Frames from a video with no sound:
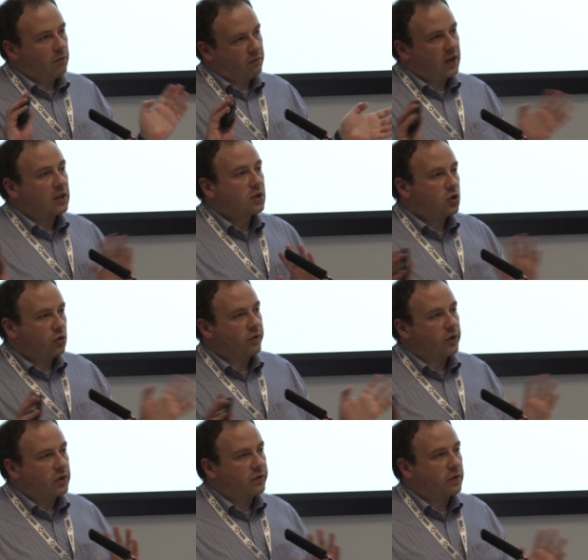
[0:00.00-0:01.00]
That's two
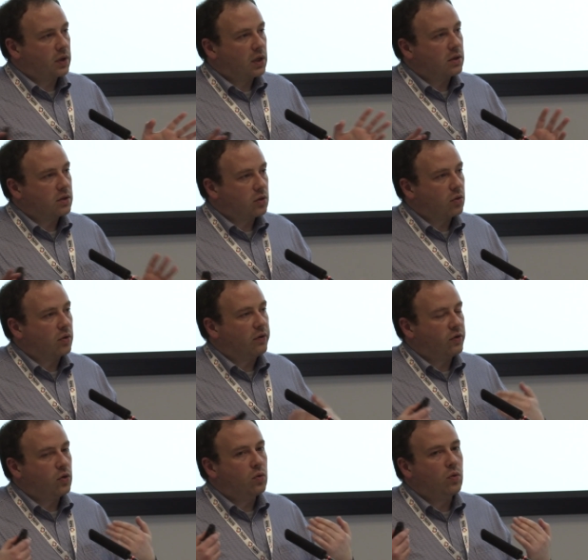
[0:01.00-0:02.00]
very different things. So
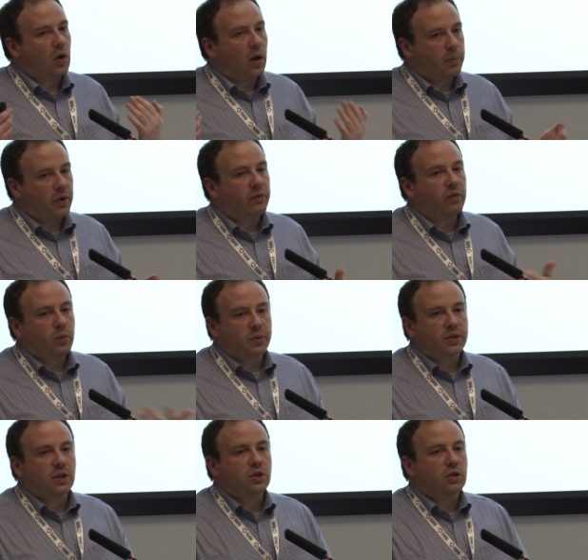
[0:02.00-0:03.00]
if you operate from a
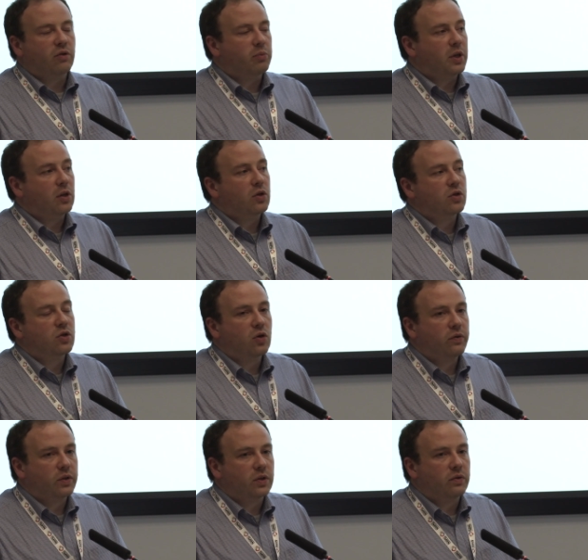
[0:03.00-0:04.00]
position of being
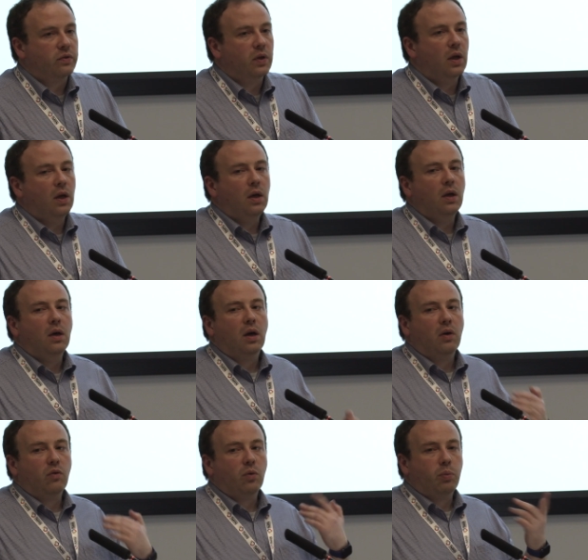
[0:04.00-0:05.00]
conservative
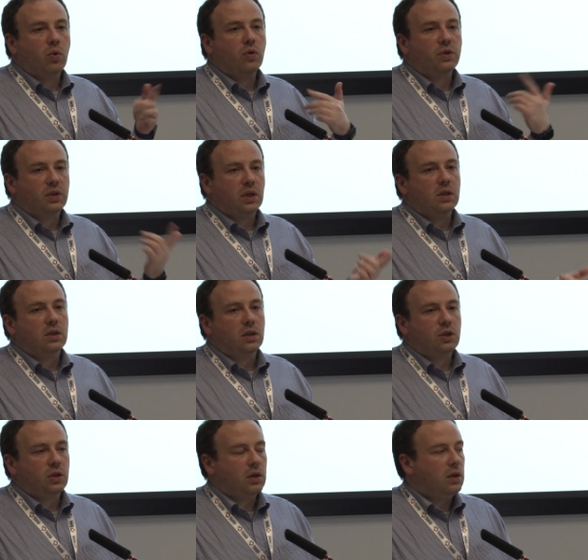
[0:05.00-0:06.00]
and report things
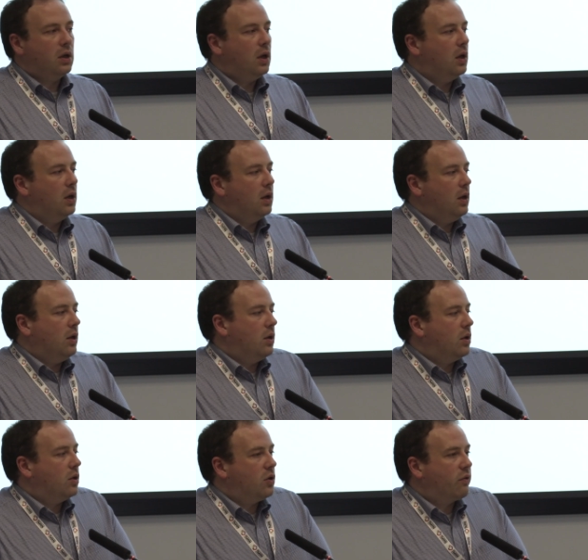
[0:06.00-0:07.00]
initially,
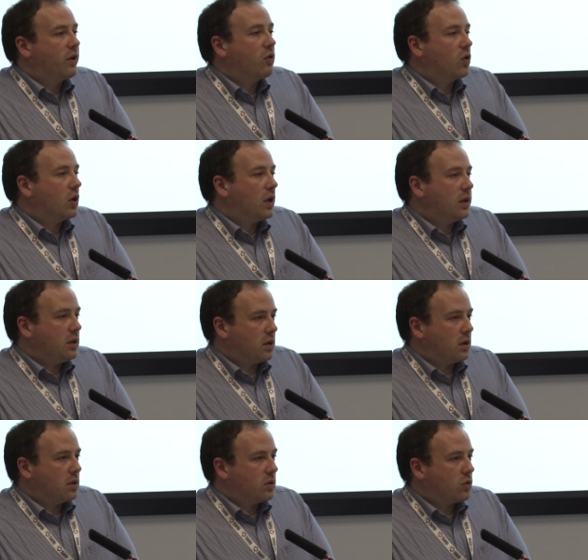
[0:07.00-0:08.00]
you're very unlikely to
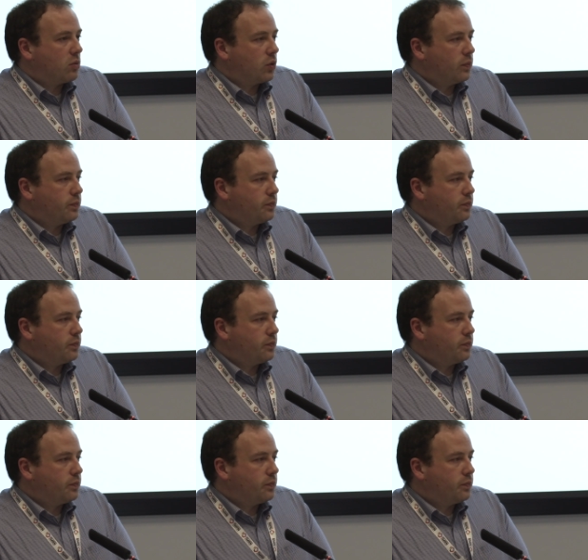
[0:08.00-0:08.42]
get into trouble.